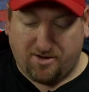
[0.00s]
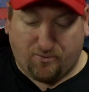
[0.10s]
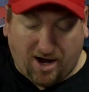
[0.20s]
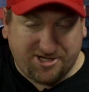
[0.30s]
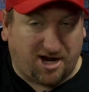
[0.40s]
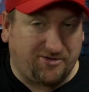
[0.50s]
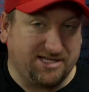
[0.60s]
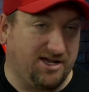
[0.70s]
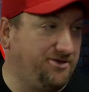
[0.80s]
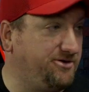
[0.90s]
Watch all
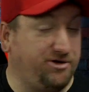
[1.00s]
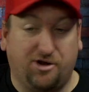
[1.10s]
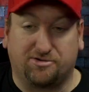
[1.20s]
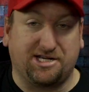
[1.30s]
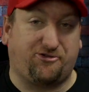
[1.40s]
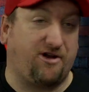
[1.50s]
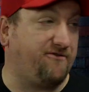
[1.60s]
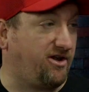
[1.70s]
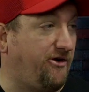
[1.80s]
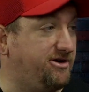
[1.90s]
these other. You don't see
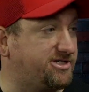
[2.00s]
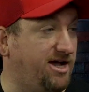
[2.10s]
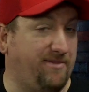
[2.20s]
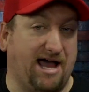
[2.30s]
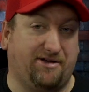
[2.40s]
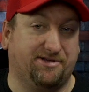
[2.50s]
Trevor Lawrence coming out.